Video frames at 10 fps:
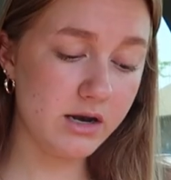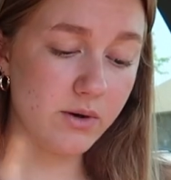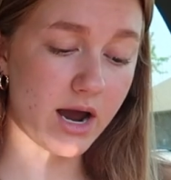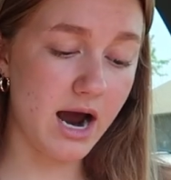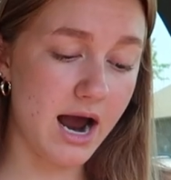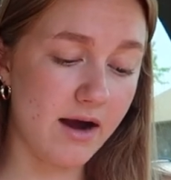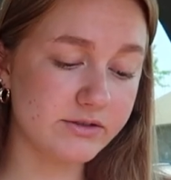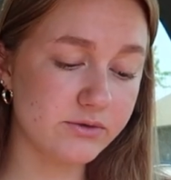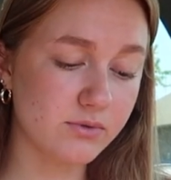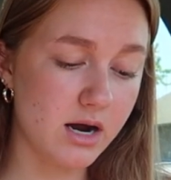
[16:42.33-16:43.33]
Anyway, I
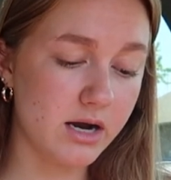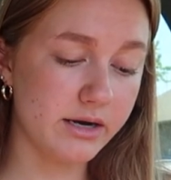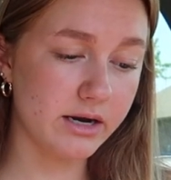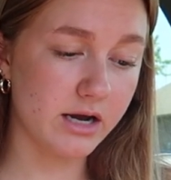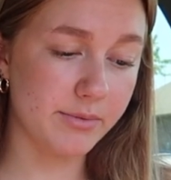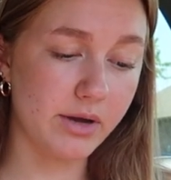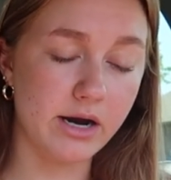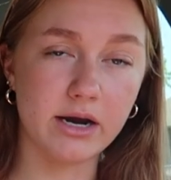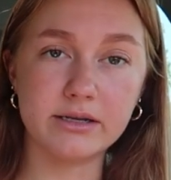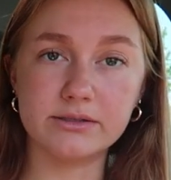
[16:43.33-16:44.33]
have to run a couple
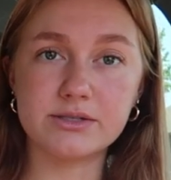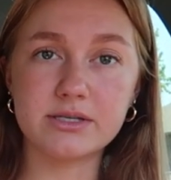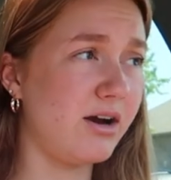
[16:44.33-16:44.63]
errands.